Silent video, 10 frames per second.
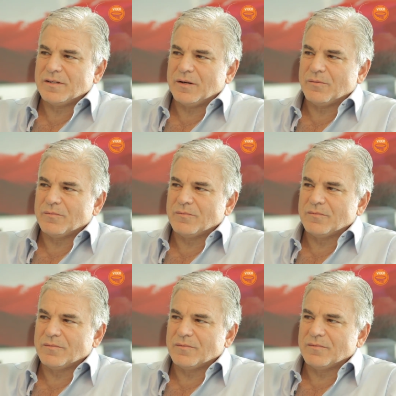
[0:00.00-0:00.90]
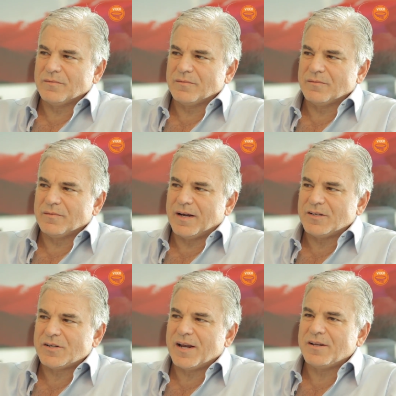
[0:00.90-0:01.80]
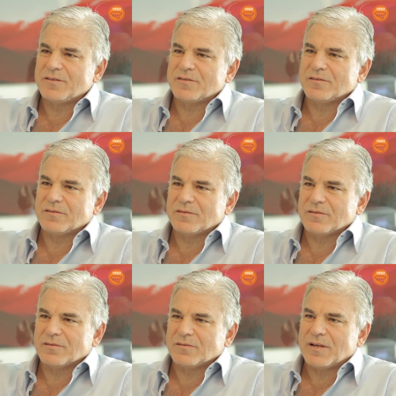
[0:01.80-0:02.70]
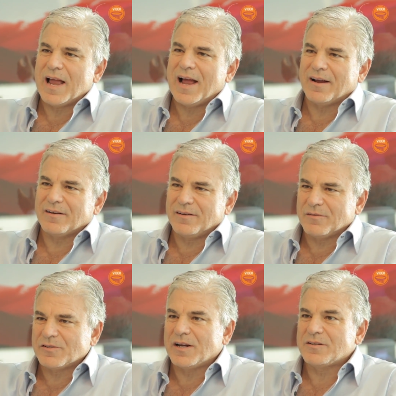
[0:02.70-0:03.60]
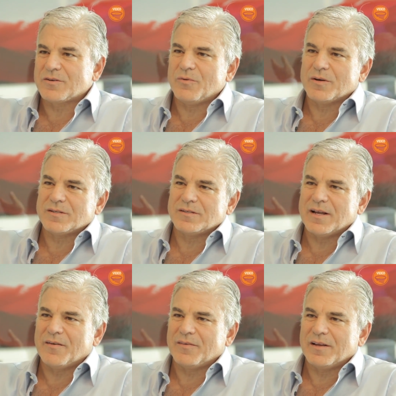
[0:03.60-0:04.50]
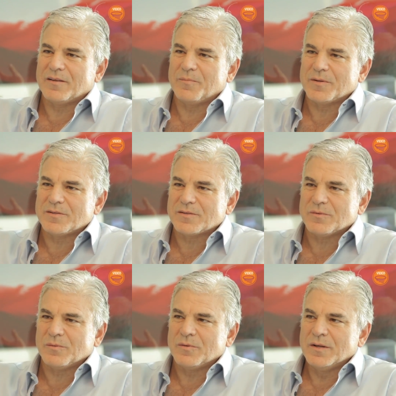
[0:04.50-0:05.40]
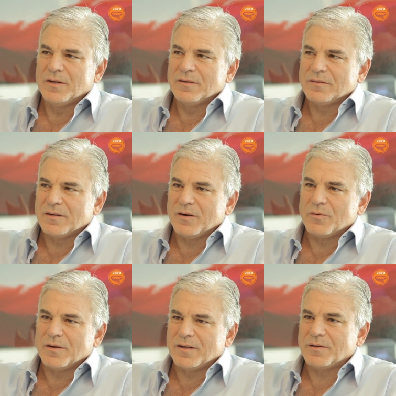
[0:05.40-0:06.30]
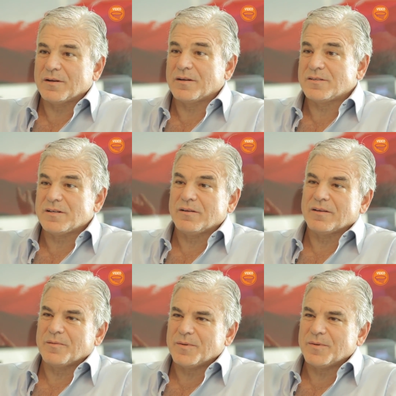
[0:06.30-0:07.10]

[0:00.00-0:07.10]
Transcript: you know, I changed you know, change courses at the end of business school to go to, into the consulting